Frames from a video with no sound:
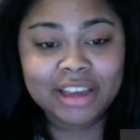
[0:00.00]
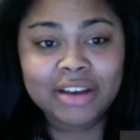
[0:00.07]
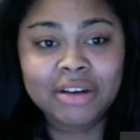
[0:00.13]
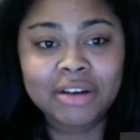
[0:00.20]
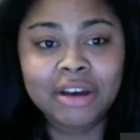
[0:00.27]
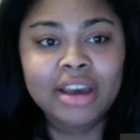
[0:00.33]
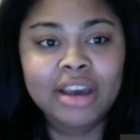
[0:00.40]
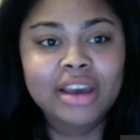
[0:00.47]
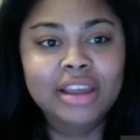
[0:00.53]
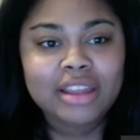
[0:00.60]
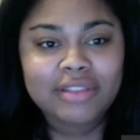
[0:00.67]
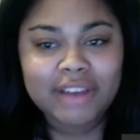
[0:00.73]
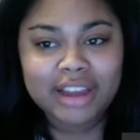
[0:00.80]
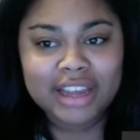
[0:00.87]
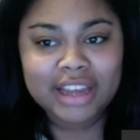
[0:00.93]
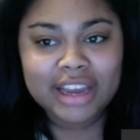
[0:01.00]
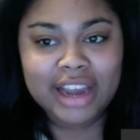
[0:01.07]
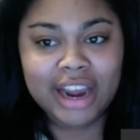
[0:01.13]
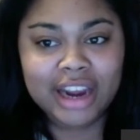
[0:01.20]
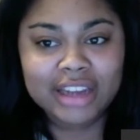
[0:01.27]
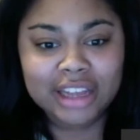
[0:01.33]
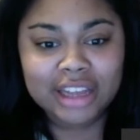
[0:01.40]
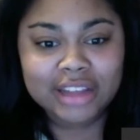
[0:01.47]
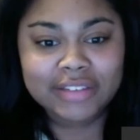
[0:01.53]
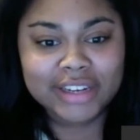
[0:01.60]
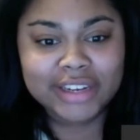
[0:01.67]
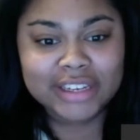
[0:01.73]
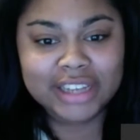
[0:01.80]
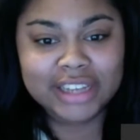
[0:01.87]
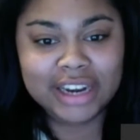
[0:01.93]
And the fact that Cara
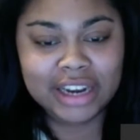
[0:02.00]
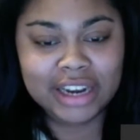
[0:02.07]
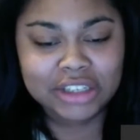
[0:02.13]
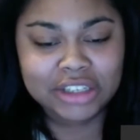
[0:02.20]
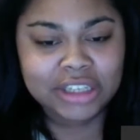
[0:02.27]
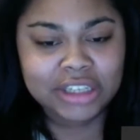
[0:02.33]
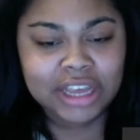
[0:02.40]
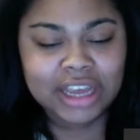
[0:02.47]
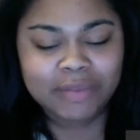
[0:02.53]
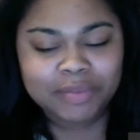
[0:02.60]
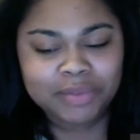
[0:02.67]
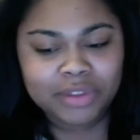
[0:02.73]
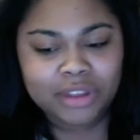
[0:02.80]
Delevingne is in it just like